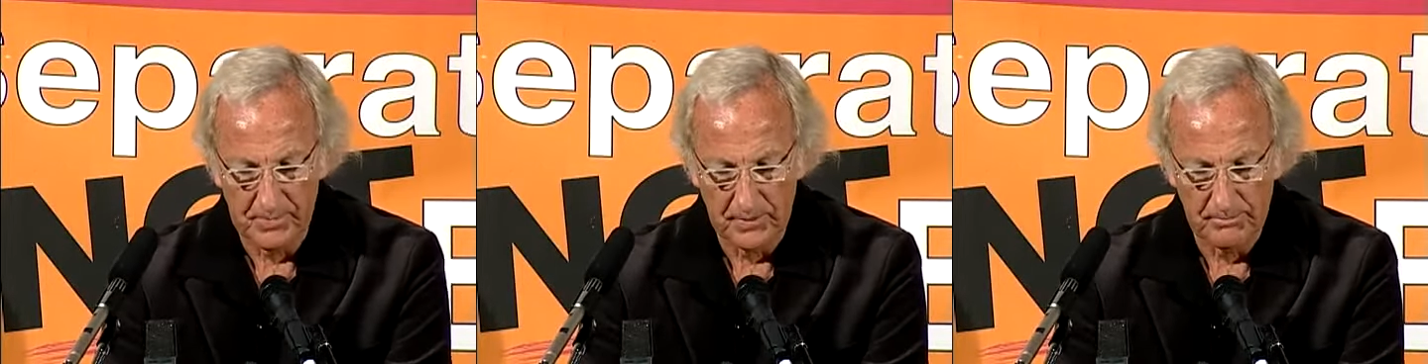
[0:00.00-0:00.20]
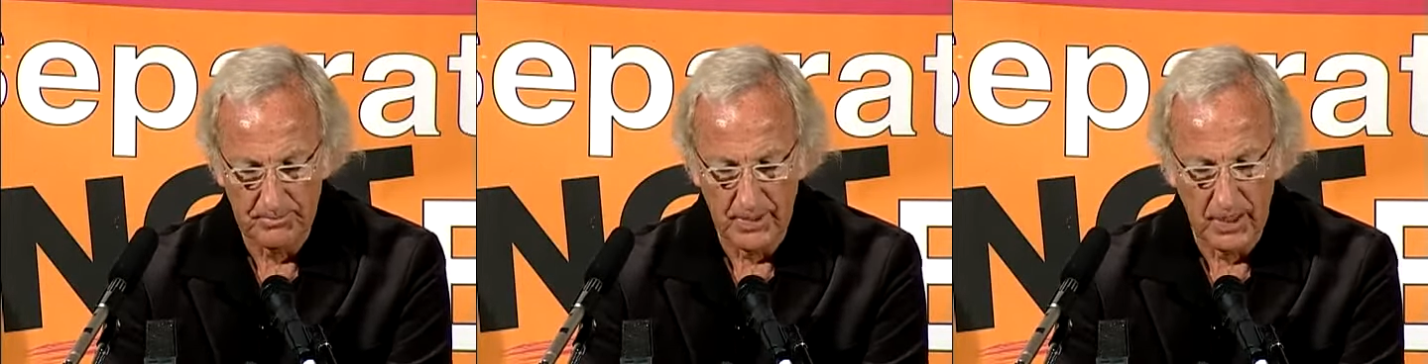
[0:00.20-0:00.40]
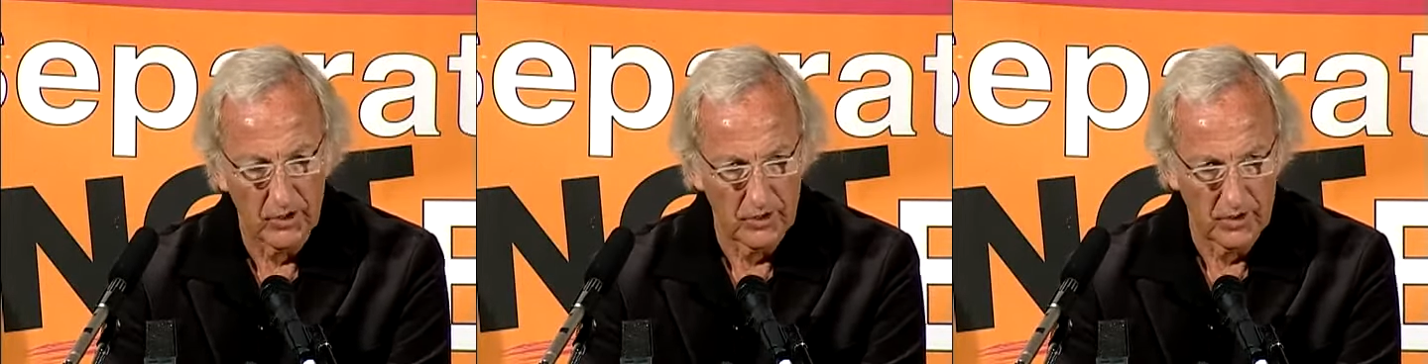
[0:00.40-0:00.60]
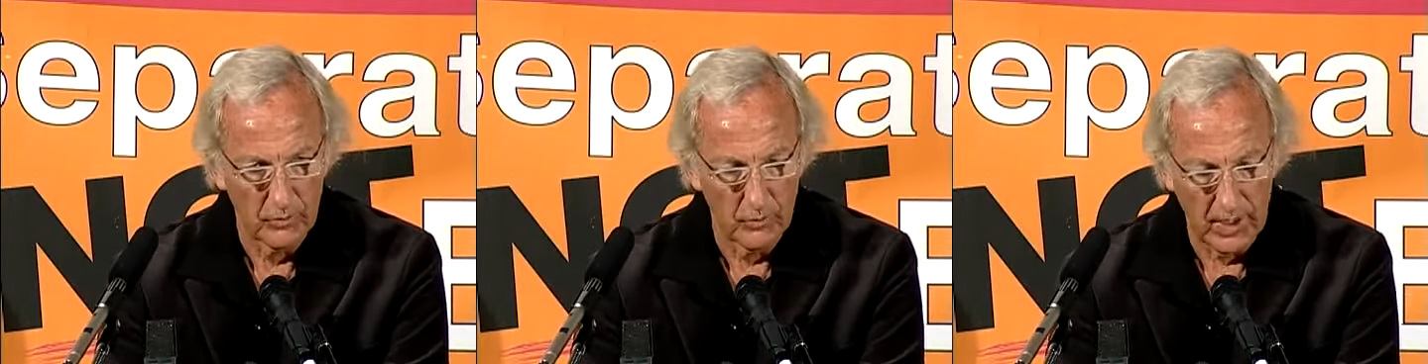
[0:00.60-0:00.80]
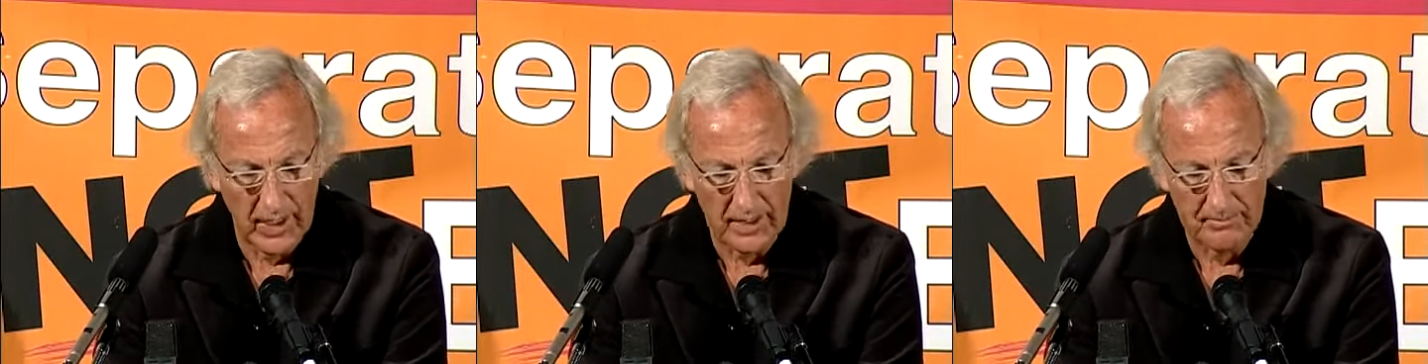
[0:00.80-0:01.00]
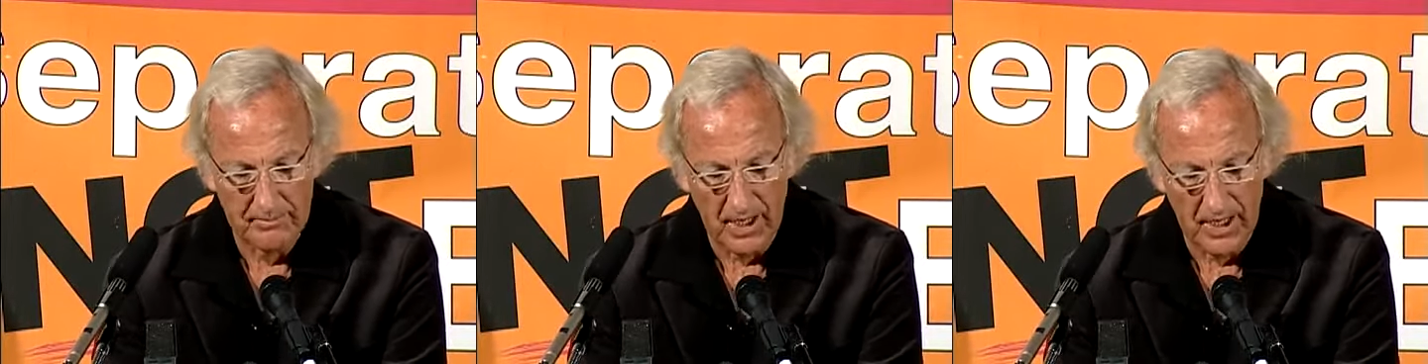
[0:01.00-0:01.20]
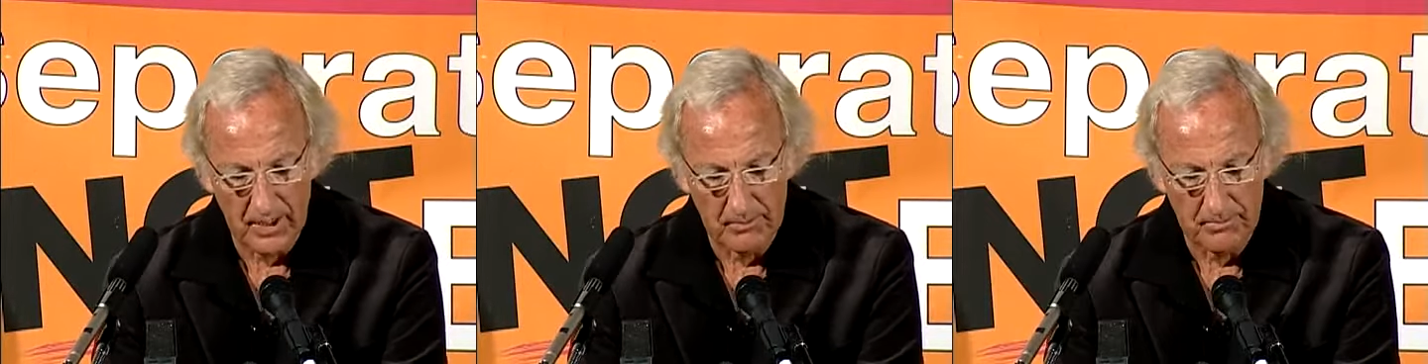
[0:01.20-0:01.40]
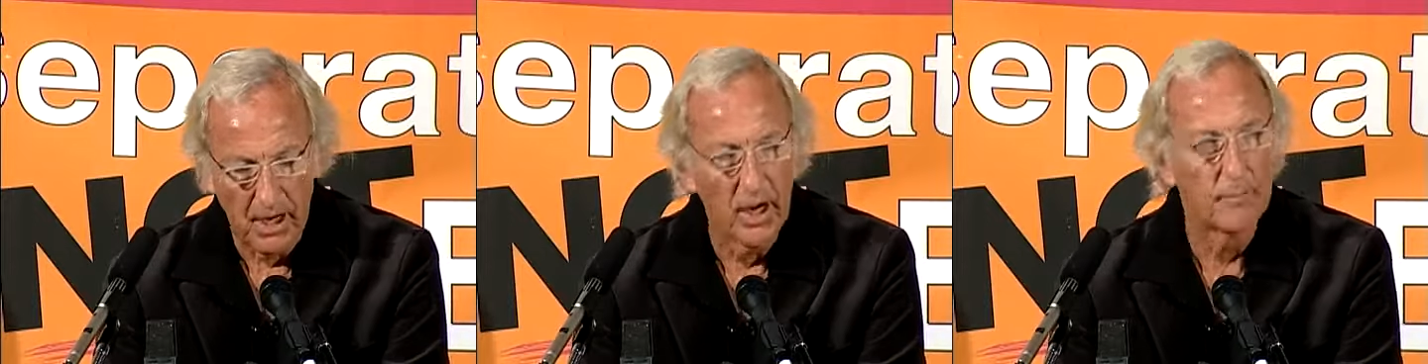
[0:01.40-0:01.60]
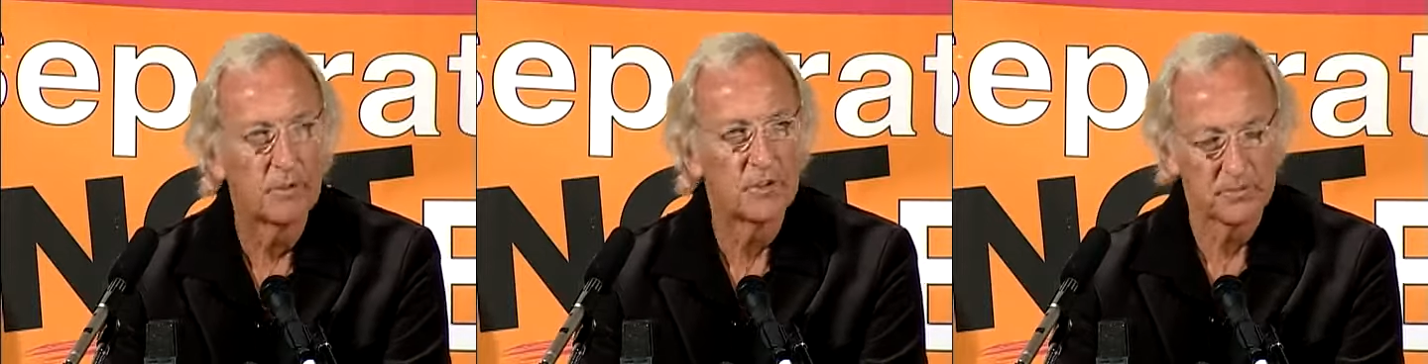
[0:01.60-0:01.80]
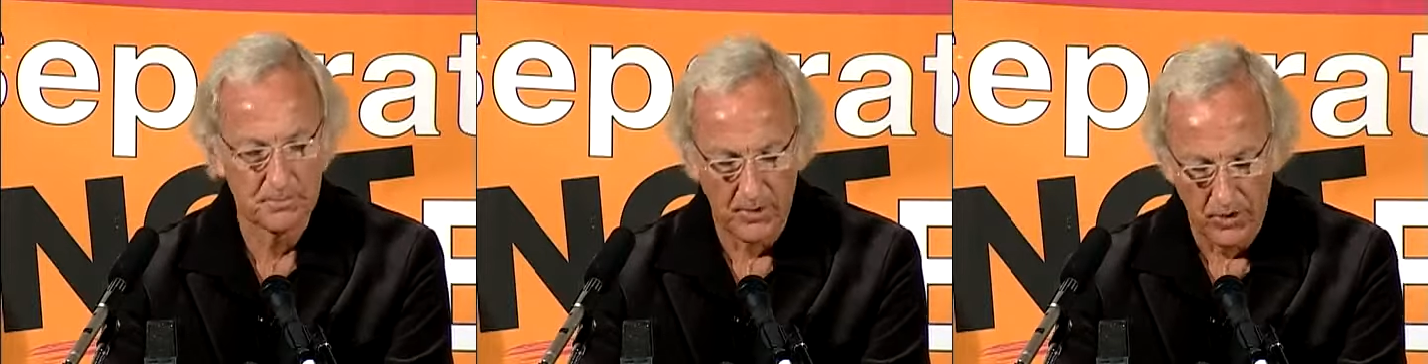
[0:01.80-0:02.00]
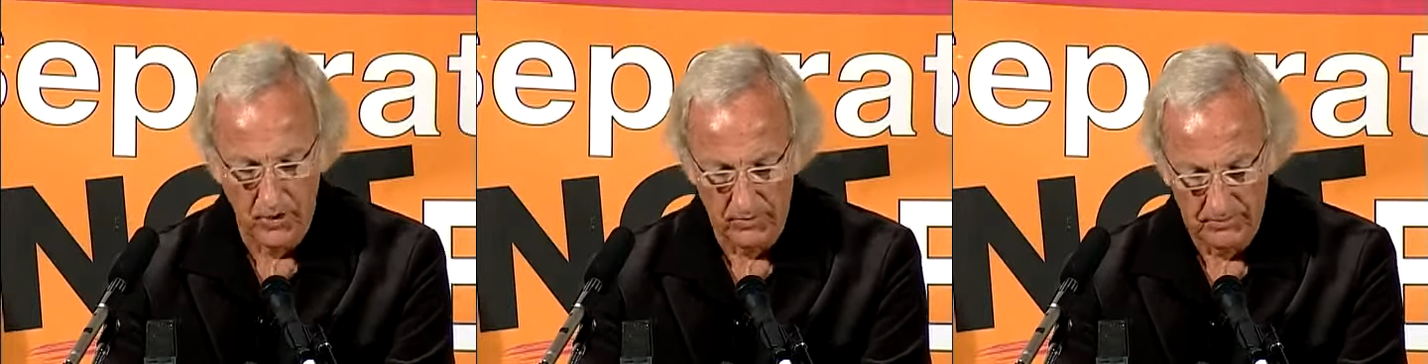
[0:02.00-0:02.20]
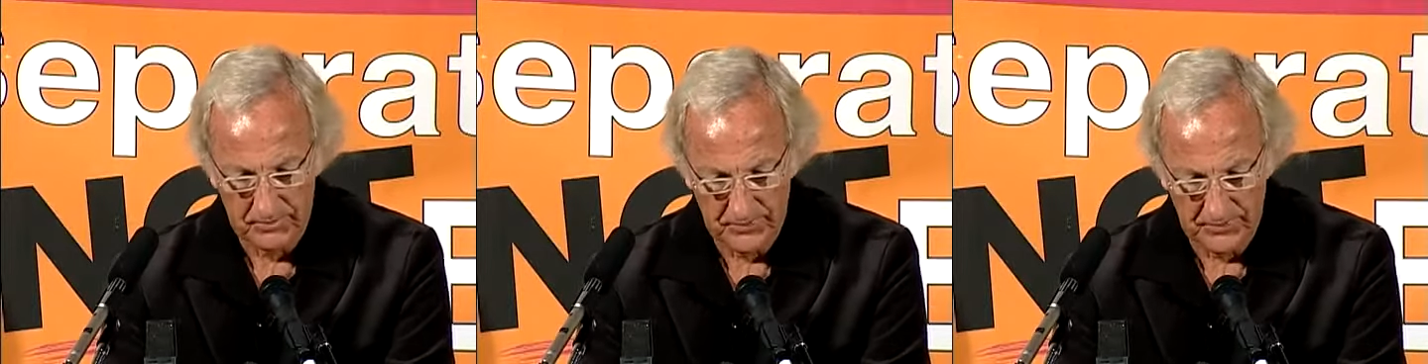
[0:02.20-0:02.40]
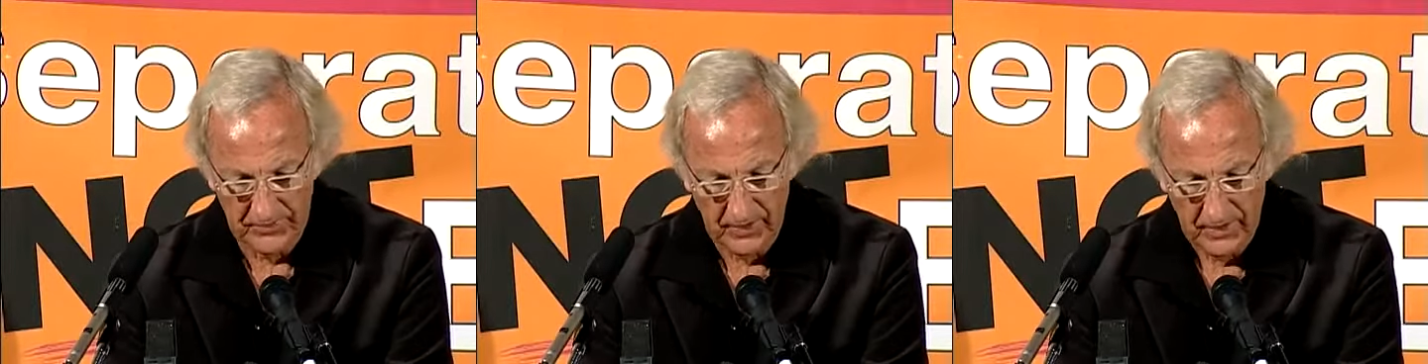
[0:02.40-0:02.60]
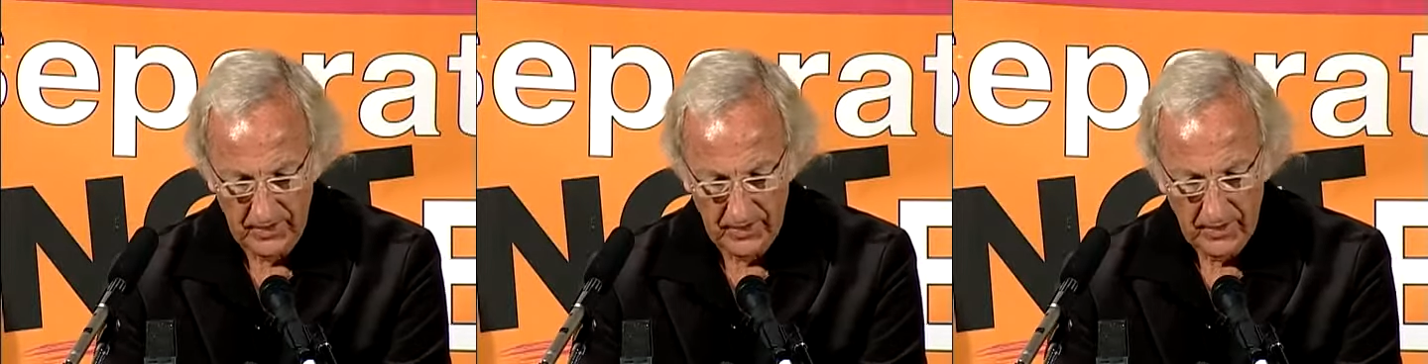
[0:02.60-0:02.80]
been blown away by Obama's bombs